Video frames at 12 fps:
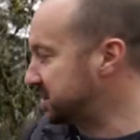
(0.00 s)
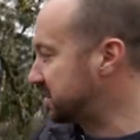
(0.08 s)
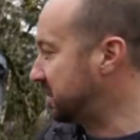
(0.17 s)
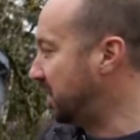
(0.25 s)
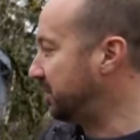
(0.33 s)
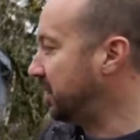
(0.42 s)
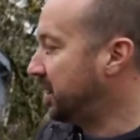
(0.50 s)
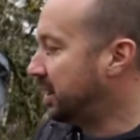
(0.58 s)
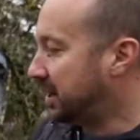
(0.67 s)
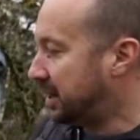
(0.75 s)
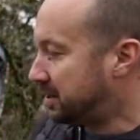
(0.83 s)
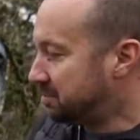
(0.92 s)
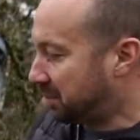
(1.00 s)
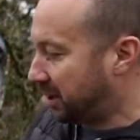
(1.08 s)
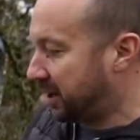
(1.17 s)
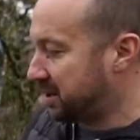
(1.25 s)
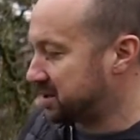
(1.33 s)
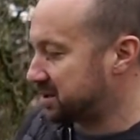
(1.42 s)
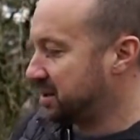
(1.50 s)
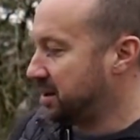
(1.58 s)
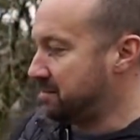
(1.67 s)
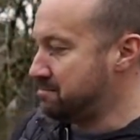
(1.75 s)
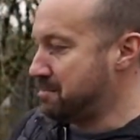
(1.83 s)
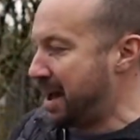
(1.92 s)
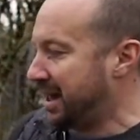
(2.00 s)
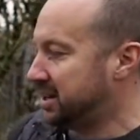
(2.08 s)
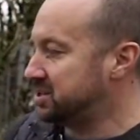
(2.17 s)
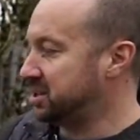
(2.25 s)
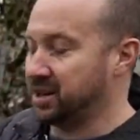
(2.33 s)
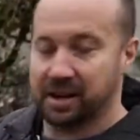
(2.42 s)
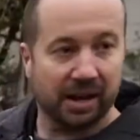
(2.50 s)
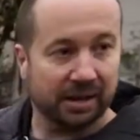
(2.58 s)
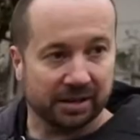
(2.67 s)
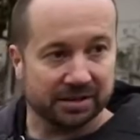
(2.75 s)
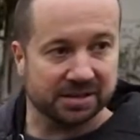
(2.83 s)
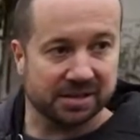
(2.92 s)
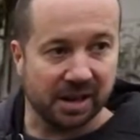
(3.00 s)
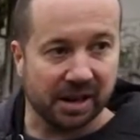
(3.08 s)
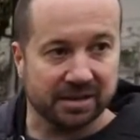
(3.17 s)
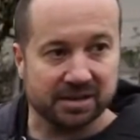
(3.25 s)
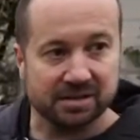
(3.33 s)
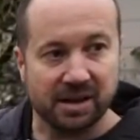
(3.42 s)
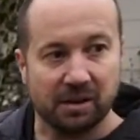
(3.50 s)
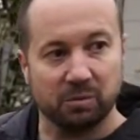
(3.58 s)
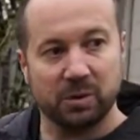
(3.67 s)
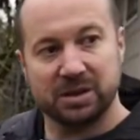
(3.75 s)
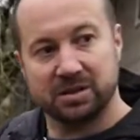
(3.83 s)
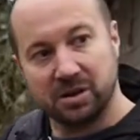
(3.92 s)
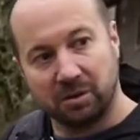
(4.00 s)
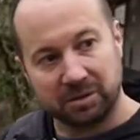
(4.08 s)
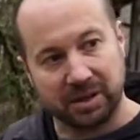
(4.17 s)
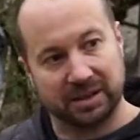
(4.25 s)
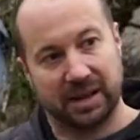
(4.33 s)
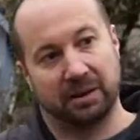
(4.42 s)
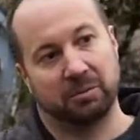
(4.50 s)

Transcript: stuff in place, managing it on our site so that we don't get that